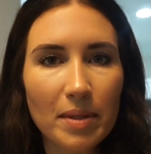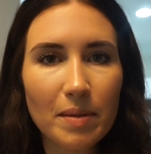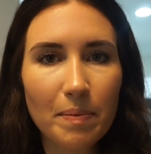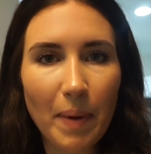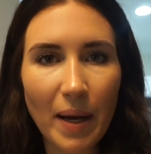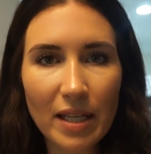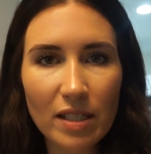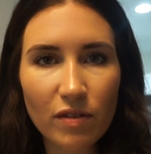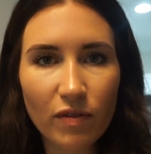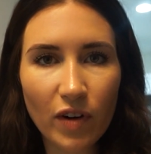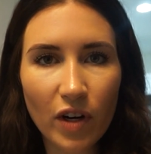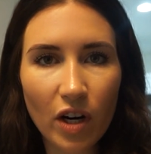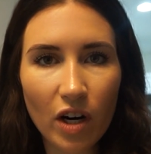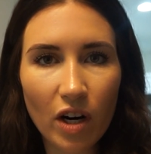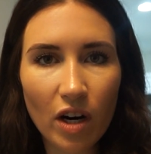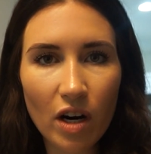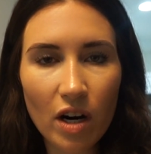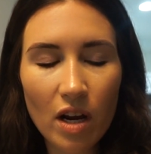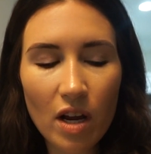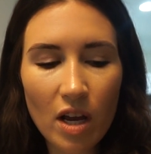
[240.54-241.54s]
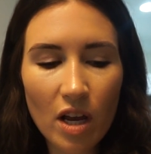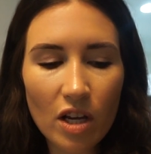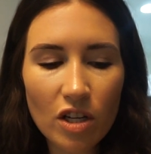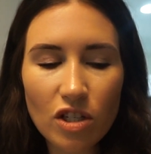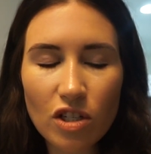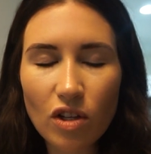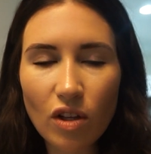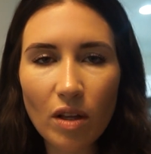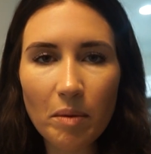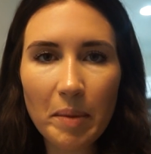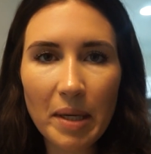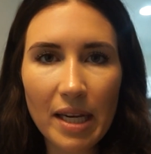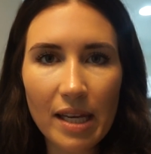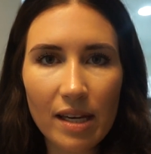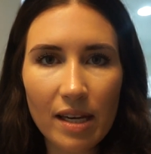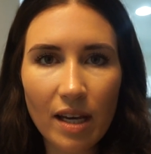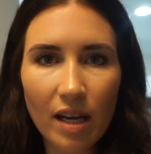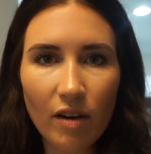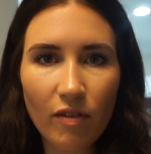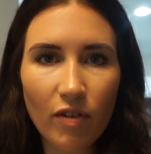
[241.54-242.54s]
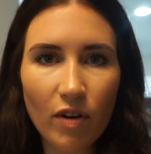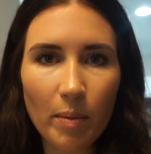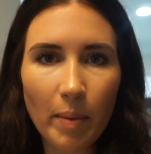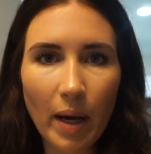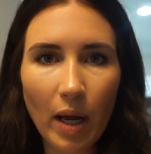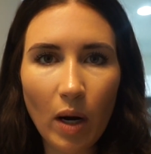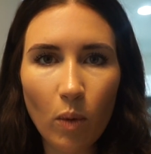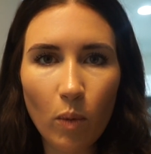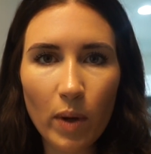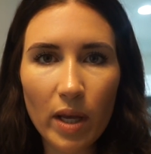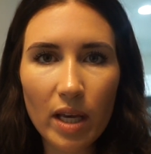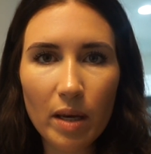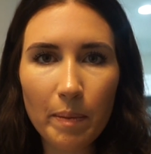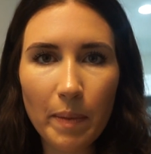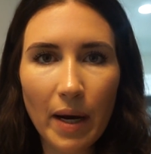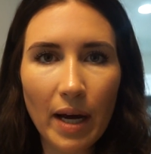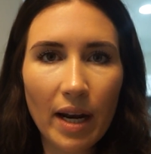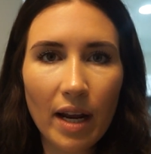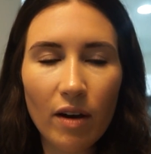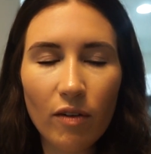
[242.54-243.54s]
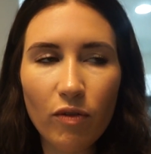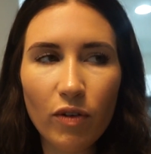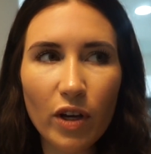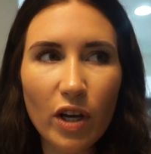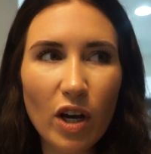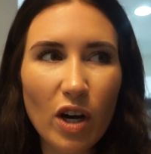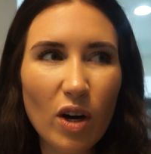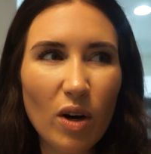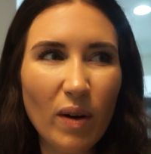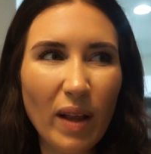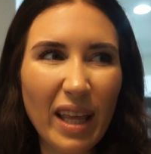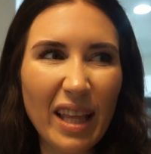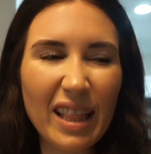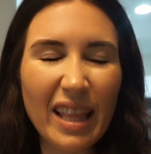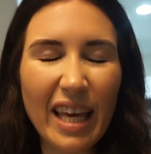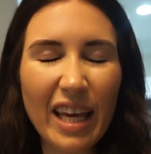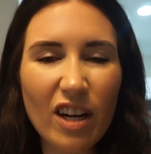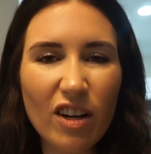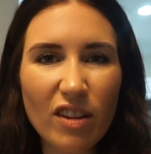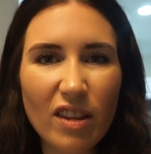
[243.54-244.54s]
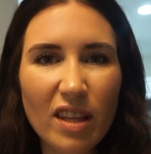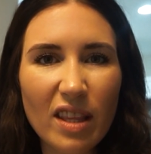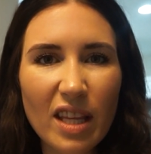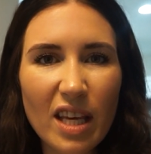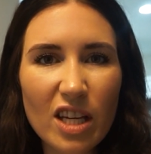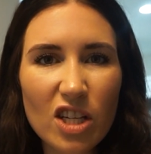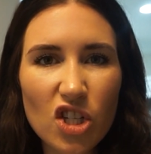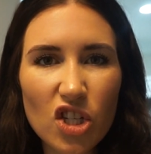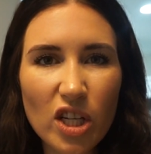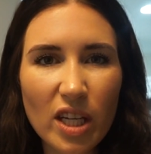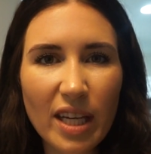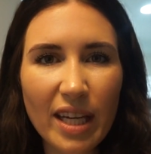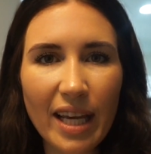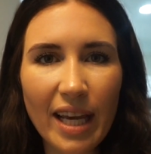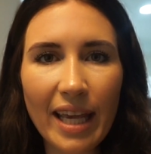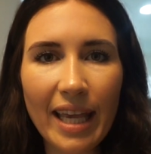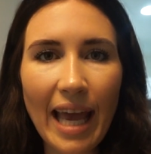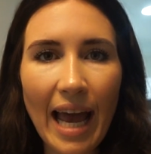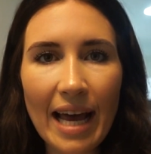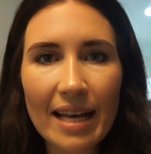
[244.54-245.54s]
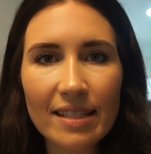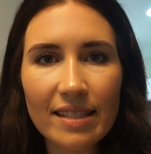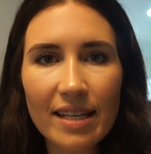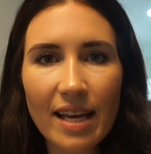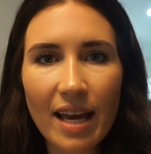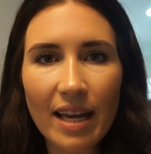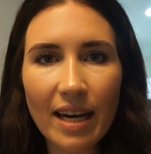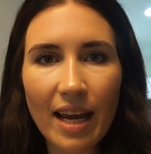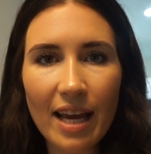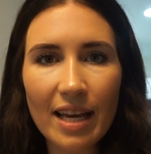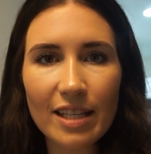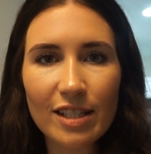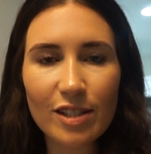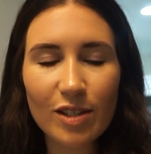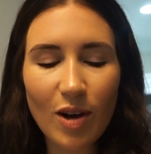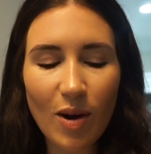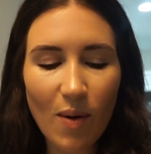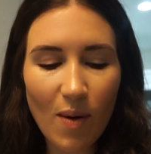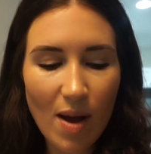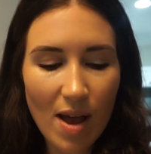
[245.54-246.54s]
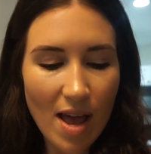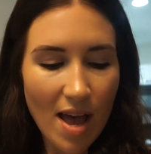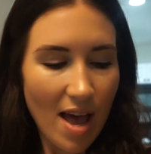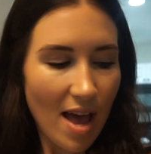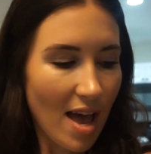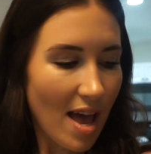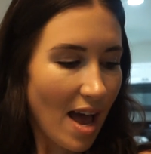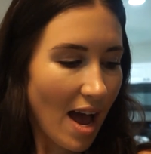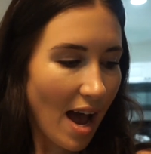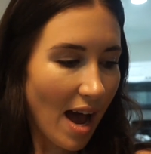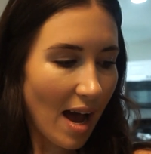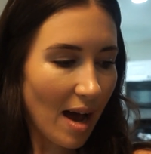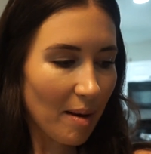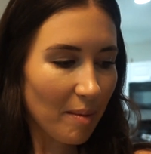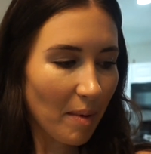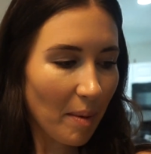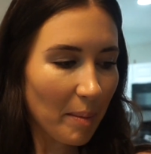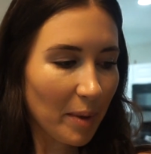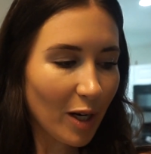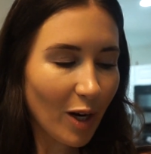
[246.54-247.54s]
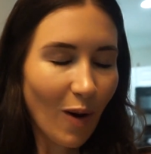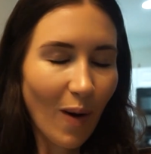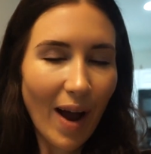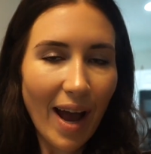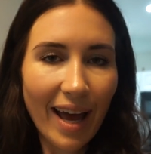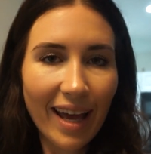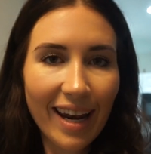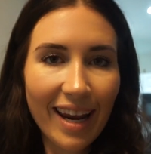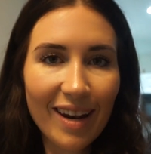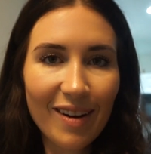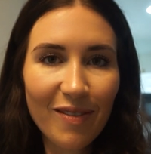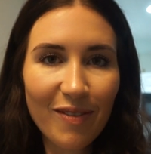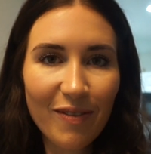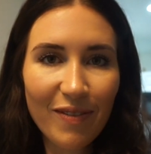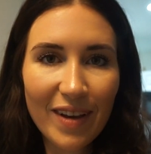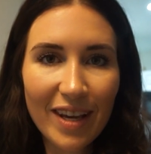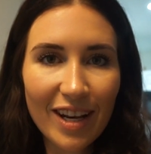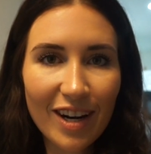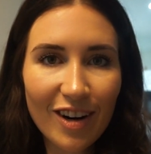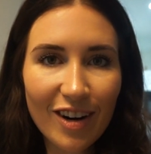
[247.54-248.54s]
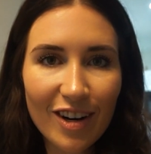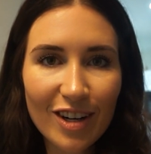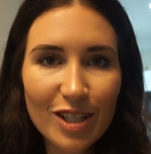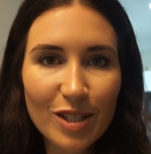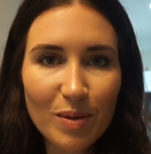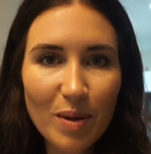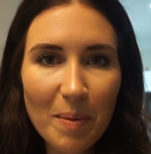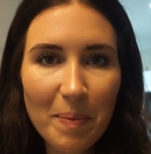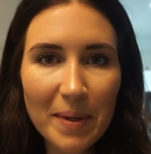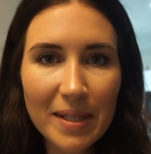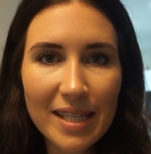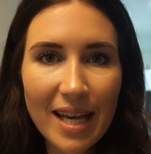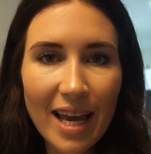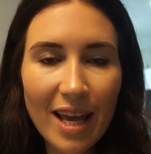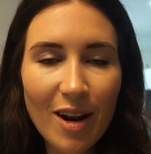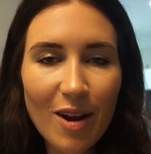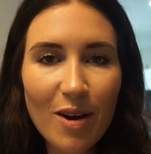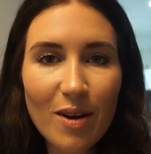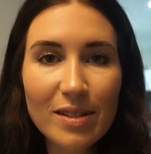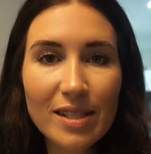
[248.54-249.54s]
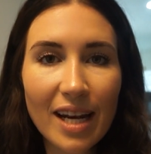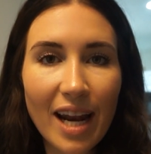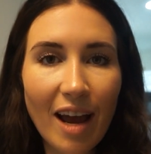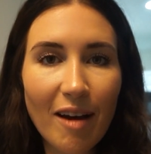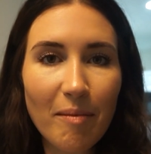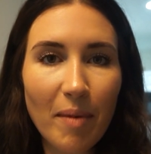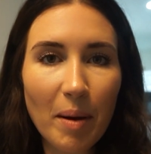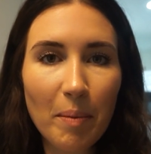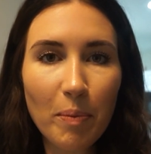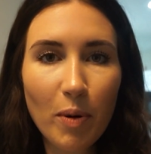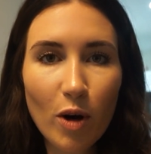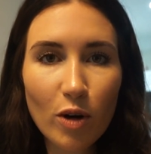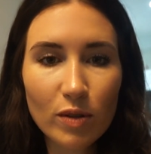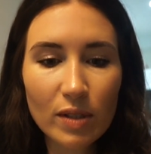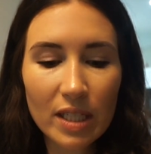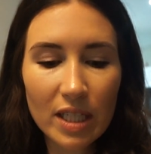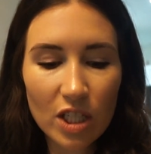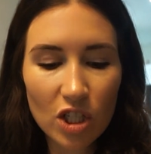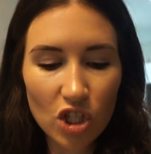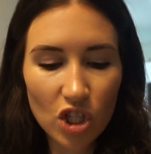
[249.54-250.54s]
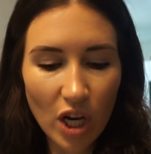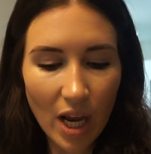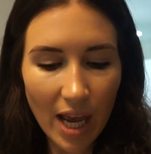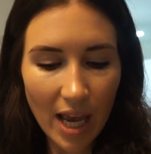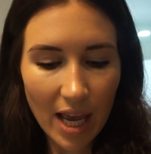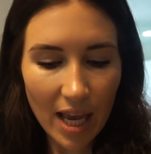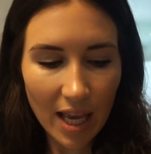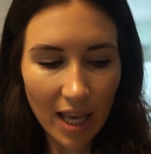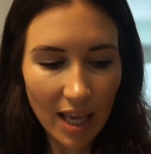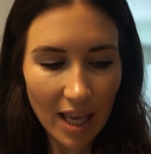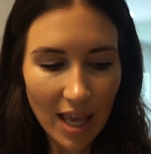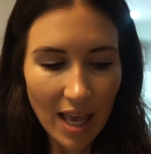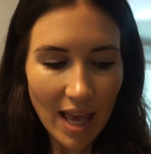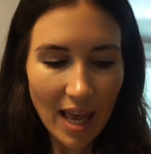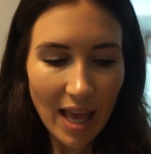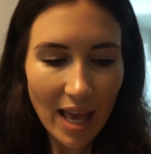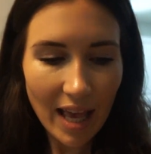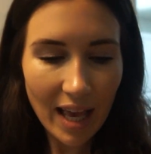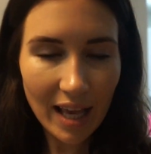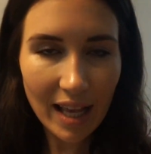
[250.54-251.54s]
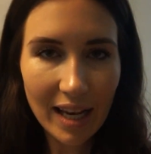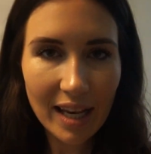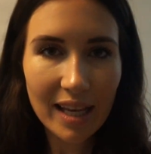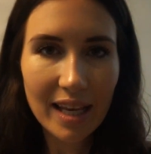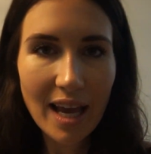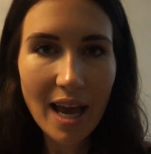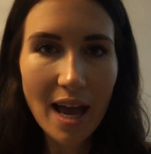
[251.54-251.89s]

was best for her. She's only been eating it for about a week, but if we go like later than this, she can get gassy at night. So um, I'm gonna go ahead and feed her sweet potatoes and have my protein shake. And